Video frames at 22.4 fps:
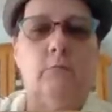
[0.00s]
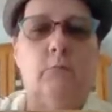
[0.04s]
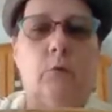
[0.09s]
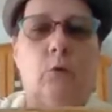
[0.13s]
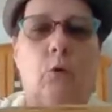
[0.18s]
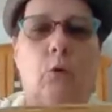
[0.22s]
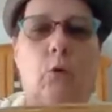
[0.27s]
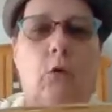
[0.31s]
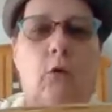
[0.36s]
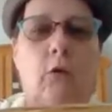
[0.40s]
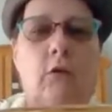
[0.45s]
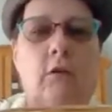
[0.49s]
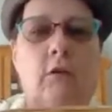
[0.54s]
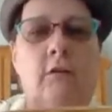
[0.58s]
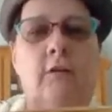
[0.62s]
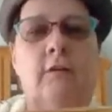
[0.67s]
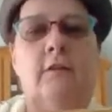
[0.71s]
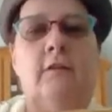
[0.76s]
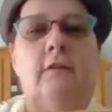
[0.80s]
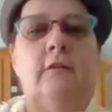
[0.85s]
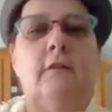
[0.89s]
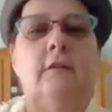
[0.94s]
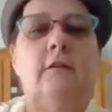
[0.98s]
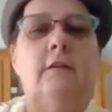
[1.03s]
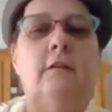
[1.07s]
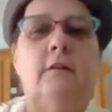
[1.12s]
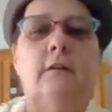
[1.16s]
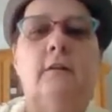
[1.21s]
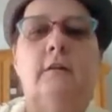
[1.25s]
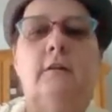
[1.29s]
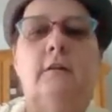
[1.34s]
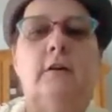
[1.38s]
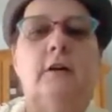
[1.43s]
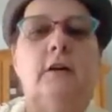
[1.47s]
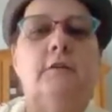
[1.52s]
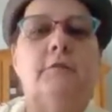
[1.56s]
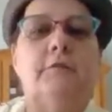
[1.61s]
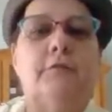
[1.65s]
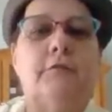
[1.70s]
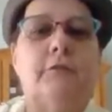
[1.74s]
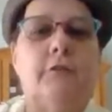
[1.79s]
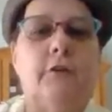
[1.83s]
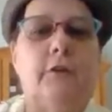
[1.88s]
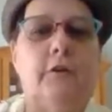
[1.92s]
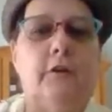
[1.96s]
bowl. Look at that.
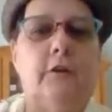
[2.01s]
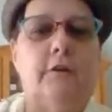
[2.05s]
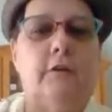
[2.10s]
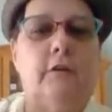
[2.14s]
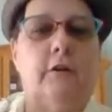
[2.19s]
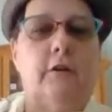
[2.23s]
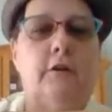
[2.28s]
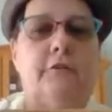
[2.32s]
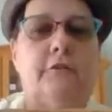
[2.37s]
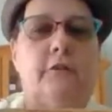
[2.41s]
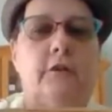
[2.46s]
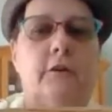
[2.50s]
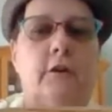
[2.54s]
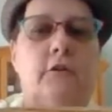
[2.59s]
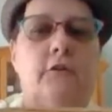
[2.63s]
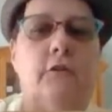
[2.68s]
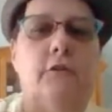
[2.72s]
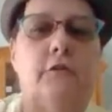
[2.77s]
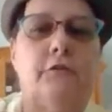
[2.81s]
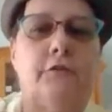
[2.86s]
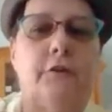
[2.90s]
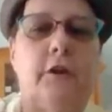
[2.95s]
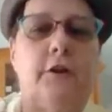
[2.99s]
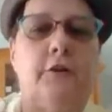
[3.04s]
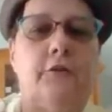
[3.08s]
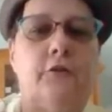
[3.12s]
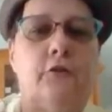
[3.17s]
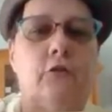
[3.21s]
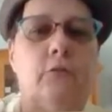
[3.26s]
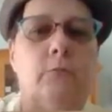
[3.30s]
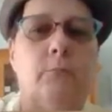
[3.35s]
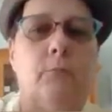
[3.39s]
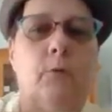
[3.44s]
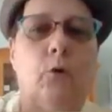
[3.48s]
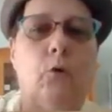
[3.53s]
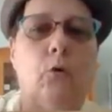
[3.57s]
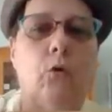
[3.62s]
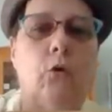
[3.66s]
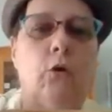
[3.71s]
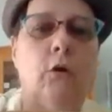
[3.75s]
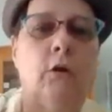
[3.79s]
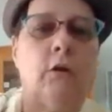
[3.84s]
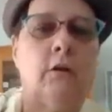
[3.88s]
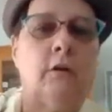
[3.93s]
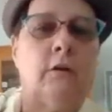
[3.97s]
I've seen it listed as a center
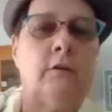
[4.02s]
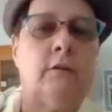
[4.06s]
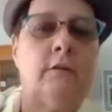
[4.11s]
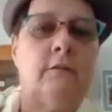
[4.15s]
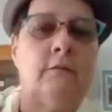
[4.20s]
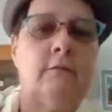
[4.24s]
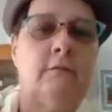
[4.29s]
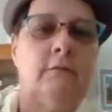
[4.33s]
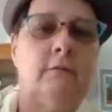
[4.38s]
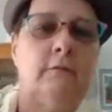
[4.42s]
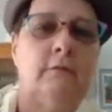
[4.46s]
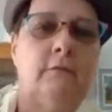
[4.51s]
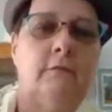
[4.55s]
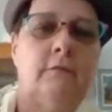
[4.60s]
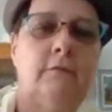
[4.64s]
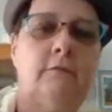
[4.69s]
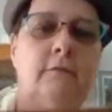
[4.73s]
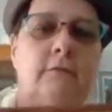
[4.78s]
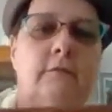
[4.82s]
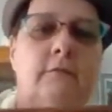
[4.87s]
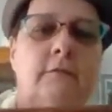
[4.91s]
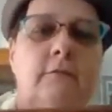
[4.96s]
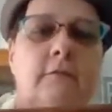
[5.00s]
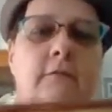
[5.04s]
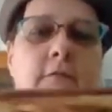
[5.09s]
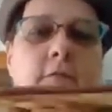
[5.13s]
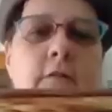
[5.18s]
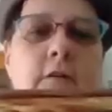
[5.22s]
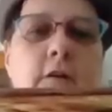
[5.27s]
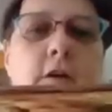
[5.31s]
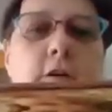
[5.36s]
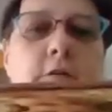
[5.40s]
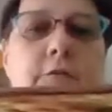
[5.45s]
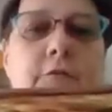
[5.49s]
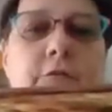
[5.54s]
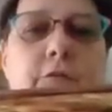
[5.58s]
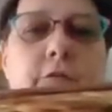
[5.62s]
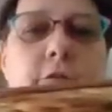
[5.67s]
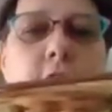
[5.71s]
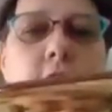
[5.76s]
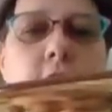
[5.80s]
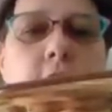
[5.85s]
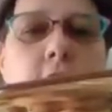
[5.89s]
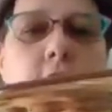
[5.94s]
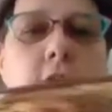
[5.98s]
bowl. I've
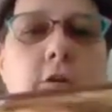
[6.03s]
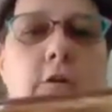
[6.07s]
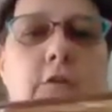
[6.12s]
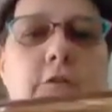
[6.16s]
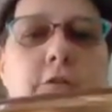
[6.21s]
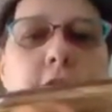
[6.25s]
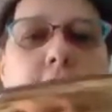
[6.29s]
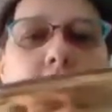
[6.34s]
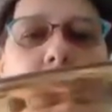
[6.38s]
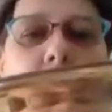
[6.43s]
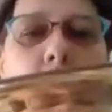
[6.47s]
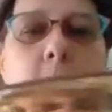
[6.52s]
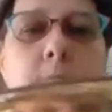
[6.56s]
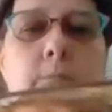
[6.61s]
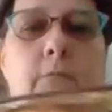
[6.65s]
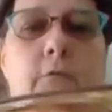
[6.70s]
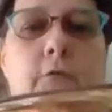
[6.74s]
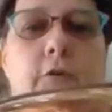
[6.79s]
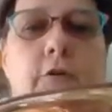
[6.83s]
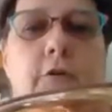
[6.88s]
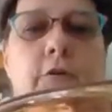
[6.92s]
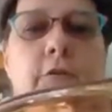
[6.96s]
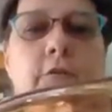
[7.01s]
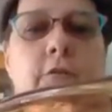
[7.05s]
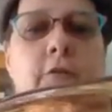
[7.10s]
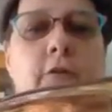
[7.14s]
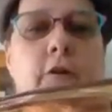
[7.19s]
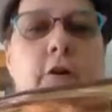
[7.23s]
it is amber